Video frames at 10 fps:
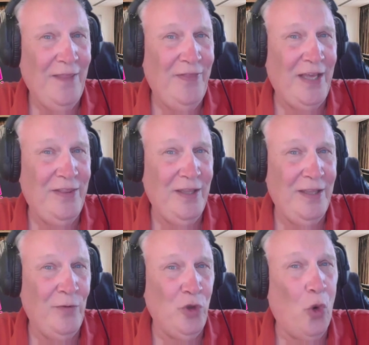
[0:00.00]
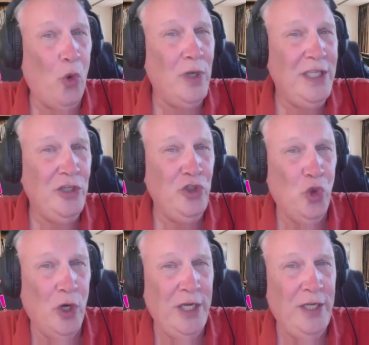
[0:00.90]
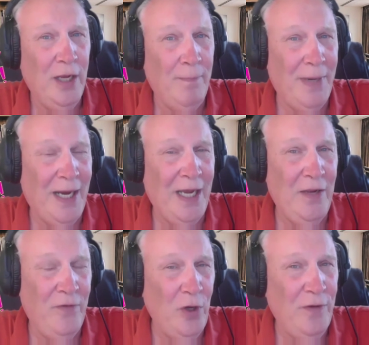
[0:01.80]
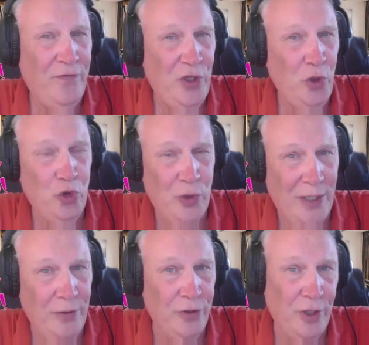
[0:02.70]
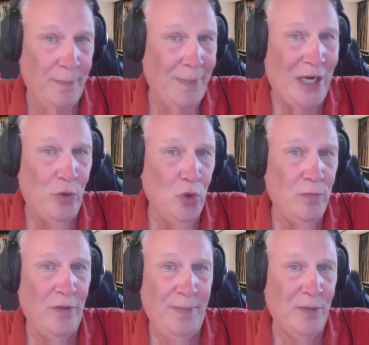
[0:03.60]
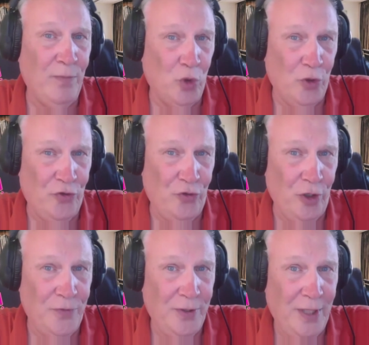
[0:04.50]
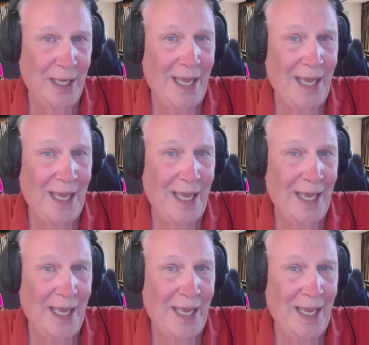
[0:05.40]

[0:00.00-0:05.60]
that was only enjoyed by a very few traders in the back room of the big brokerage firms.